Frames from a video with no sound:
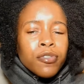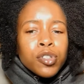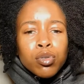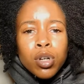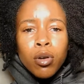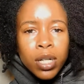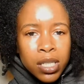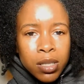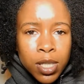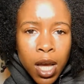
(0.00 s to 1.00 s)
you notice
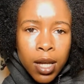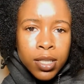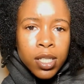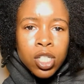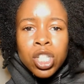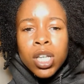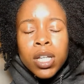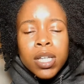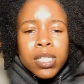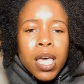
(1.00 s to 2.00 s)
some toxic
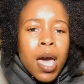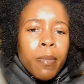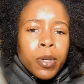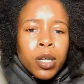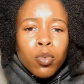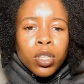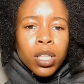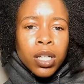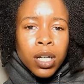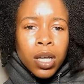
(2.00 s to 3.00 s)
shit is happening
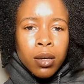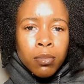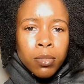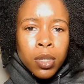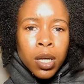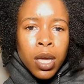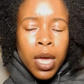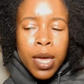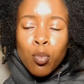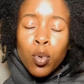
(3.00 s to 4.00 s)
within them
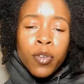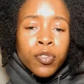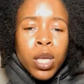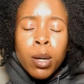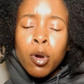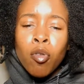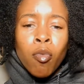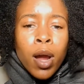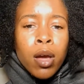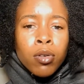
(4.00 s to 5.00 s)
and with them,
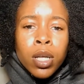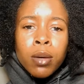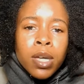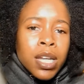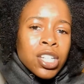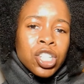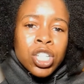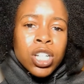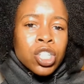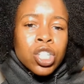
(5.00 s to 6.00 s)
around them, and that
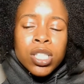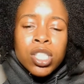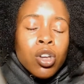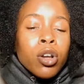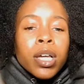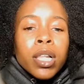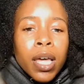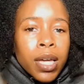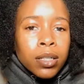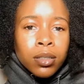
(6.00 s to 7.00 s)
shit is just
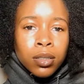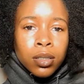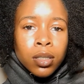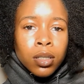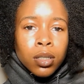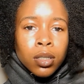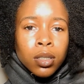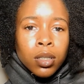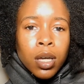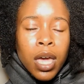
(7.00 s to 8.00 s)
circulating,
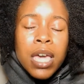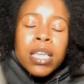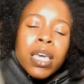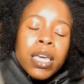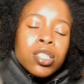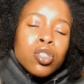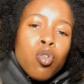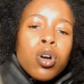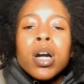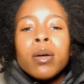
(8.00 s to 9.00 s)
it's
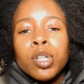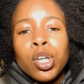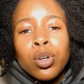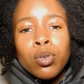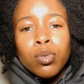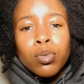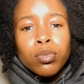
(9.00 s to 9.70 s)
going to come to you.